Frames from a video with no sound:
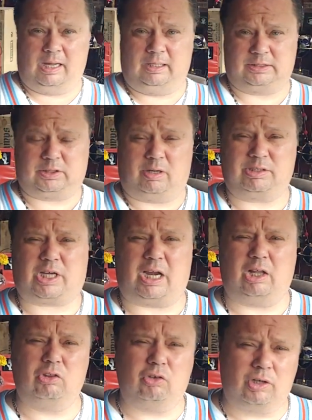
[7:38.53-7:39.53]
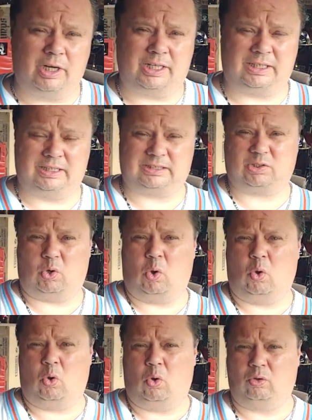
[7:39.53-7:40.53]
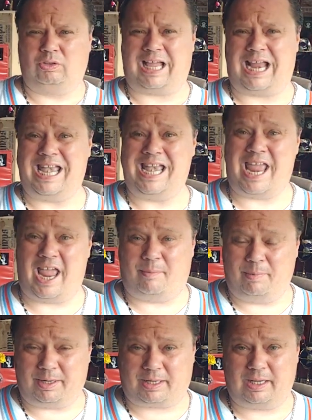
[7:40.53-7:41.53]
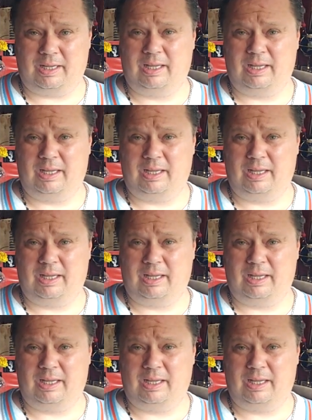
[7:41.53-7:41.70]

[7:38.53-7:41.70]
And so I was kind of learning this whole dynamic.